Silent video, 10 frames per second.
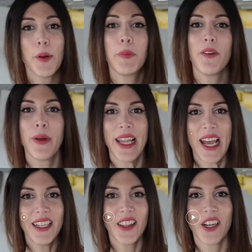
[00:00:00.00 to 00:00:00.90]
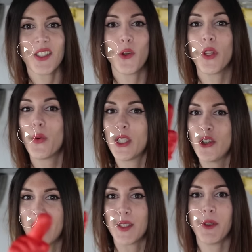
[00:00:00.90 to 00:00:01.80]
above my head, there is only one
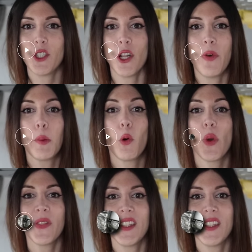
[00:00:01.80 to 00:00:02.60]
transmission available with